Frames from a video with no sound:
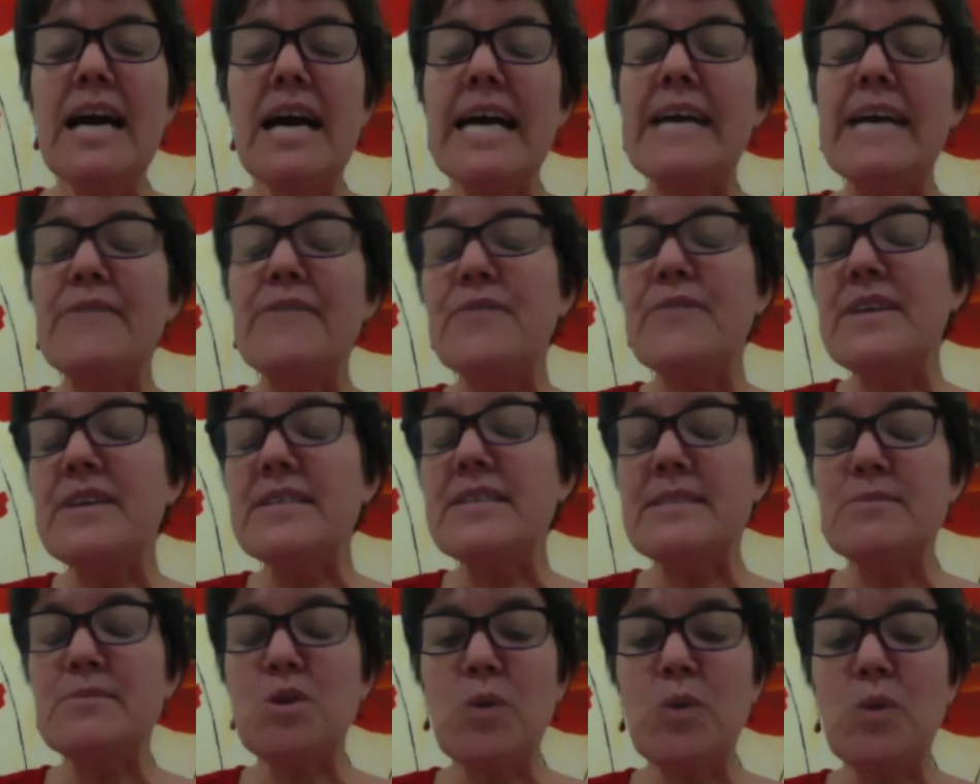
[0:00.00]
If there's
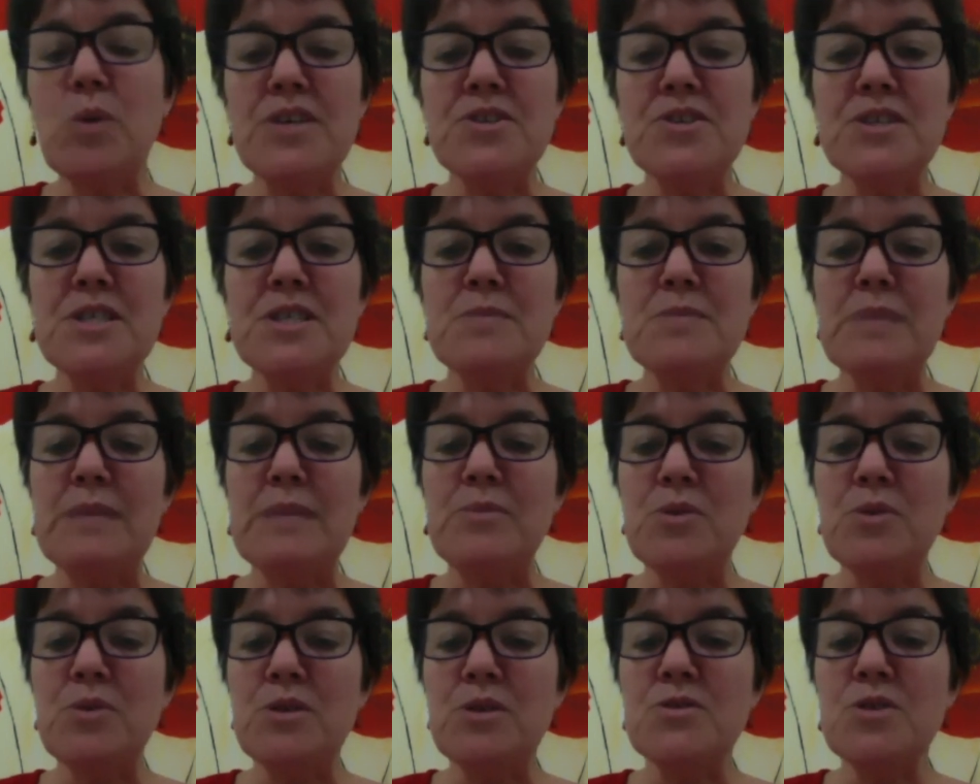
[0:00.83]
some questions,
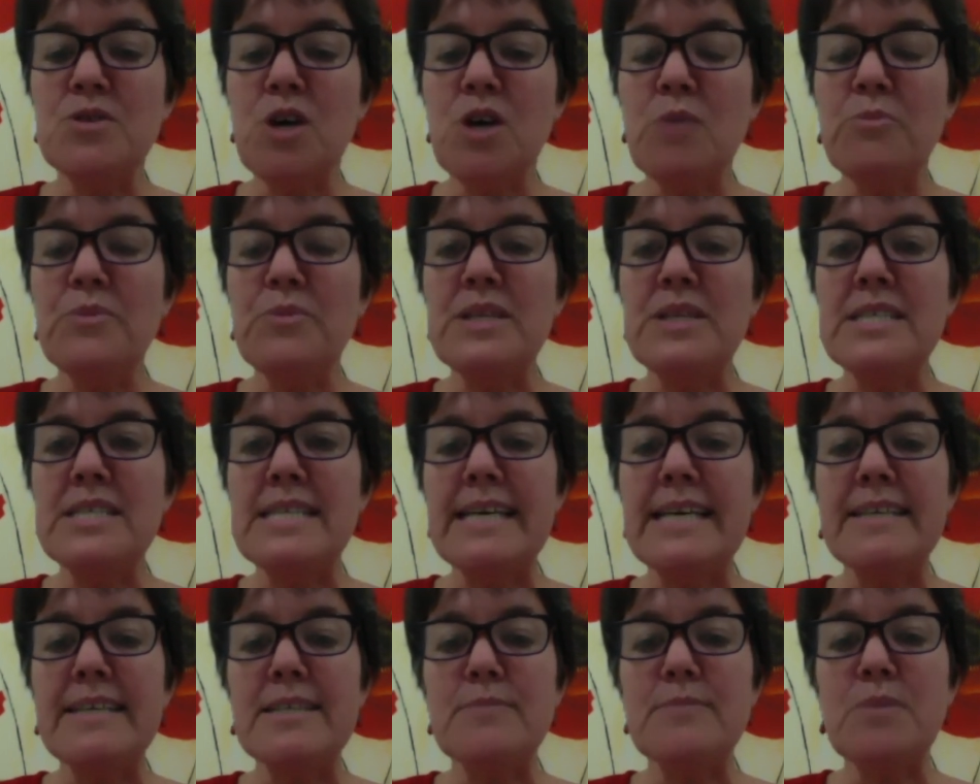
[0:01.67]
people can type them in the
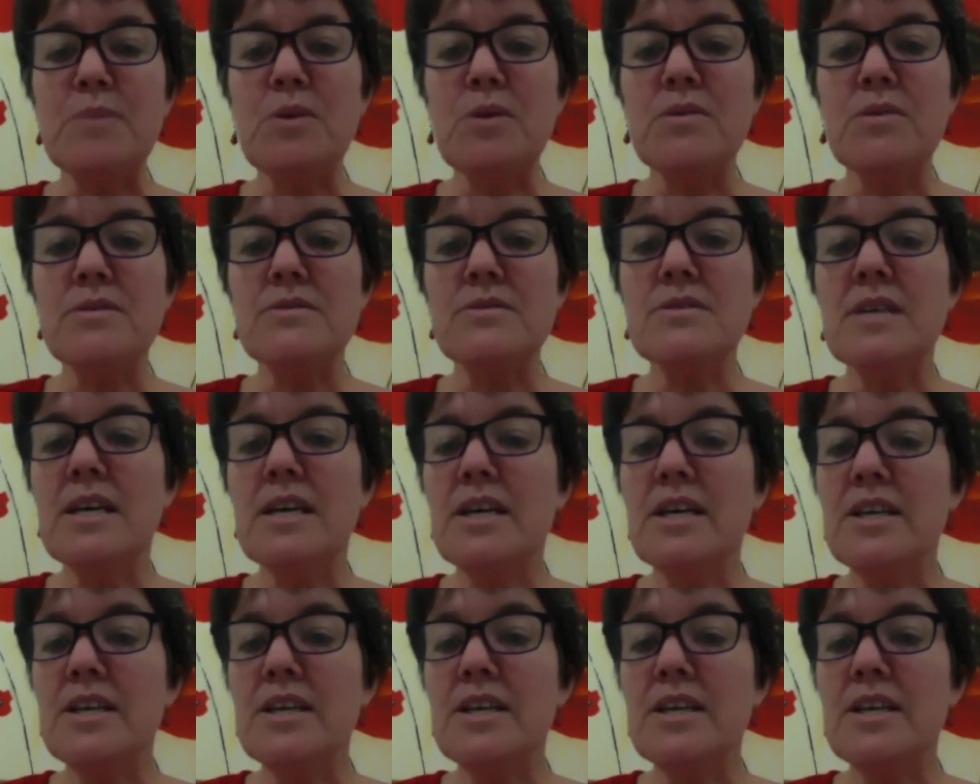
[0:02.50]
text box.